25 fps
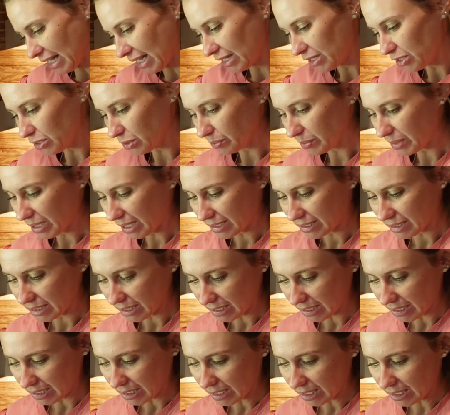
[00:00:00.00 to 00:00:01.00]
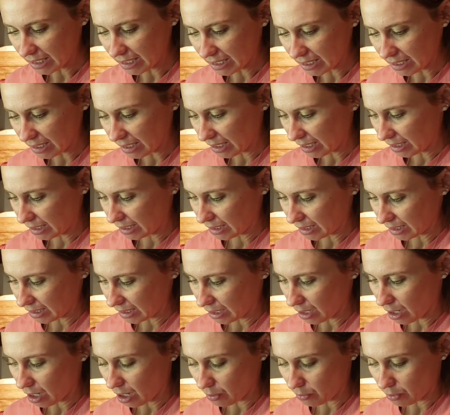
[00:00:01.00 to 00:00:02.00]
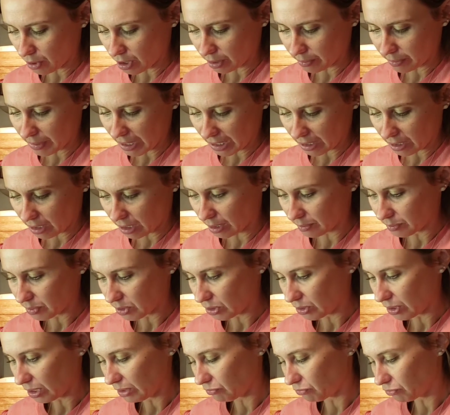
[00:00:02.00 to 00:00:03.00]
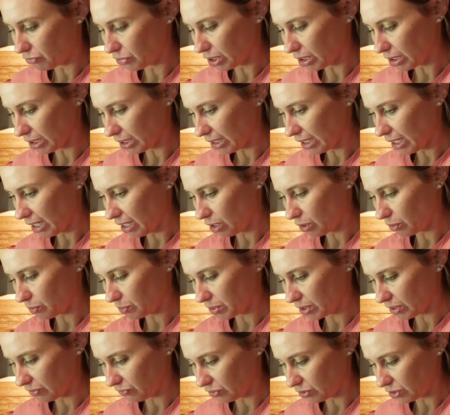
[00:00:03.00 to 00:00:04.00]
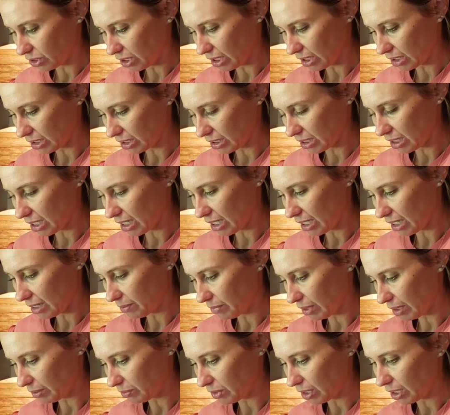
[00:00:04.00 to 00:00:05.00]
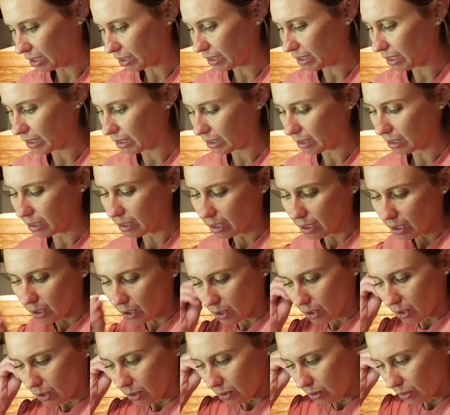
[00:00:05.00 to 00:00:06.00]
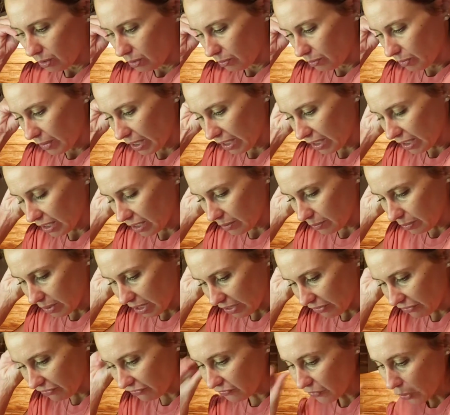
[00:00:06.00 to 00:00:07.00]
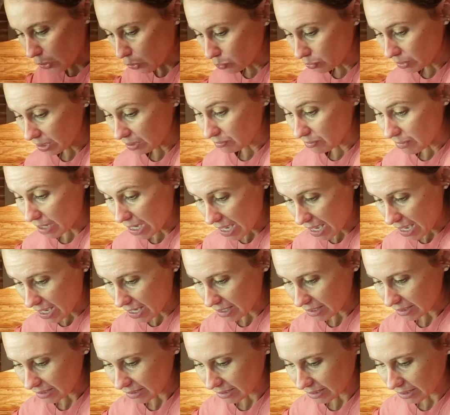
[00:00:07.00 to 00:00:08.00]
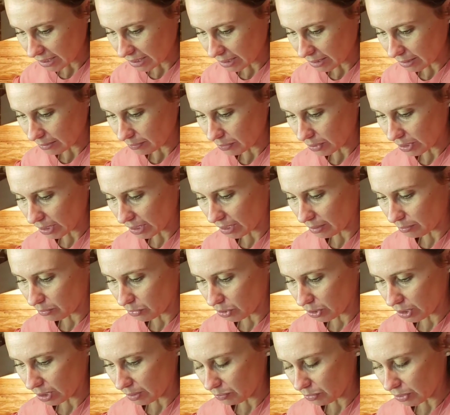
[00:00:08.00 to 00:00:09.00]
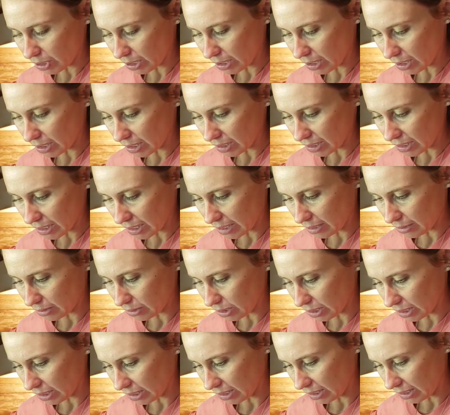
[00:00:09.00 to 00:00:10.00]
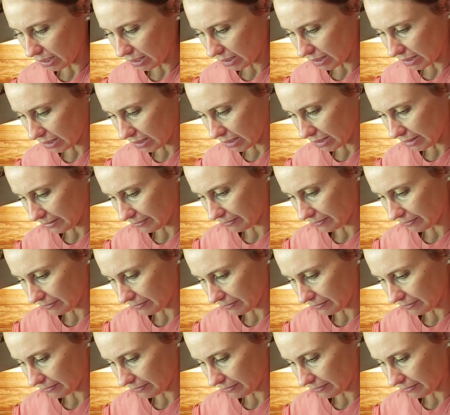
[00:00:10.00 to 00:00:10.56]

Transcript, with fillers: You're mixing in and getting hot water back up, so it really helps if you take the time. I'm not like making a big foamy mess but I'm already bringing it down. It is